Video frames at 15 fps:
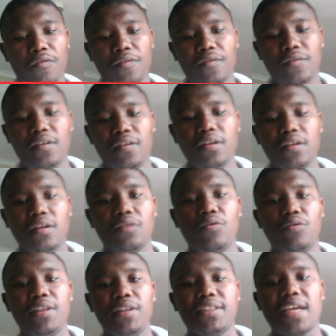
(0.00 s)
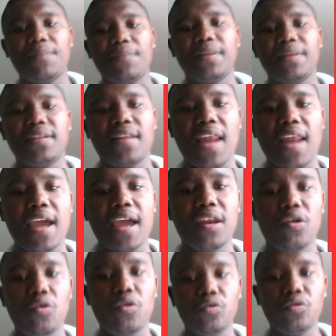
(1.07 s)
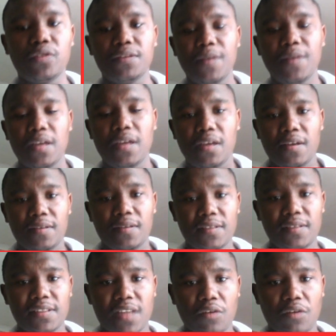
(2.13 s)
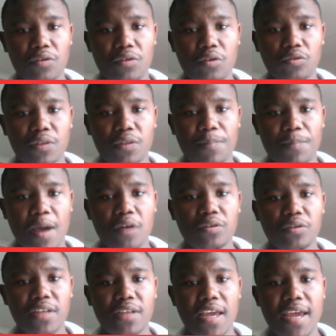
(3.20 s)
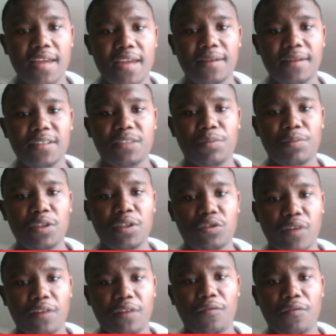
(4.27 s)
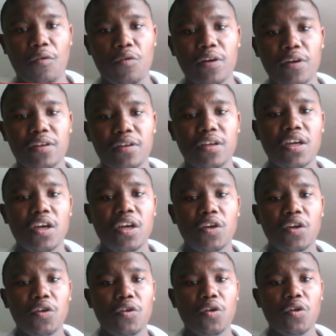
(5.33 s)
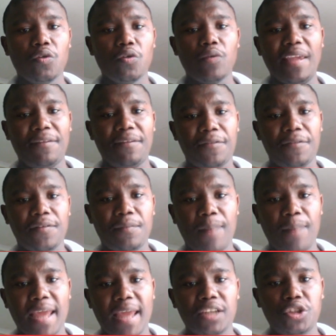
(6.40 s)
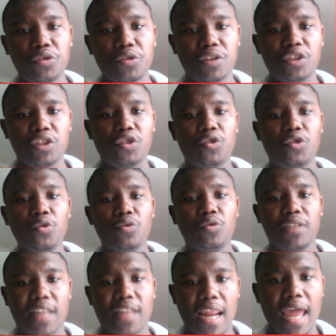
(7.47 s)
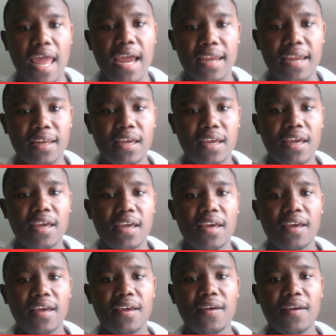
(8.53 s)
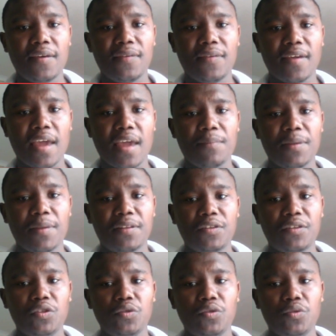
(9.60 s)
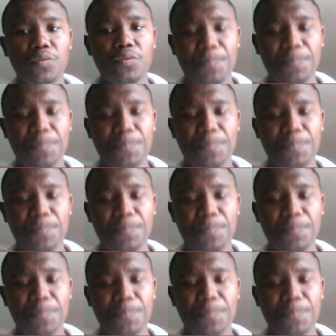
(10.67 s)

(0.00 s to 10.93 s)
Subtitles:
the Queen's Gambit decline goes. This is how it goes about, and it's pretty straightforward. You know, if black chooses to decline the gambit, you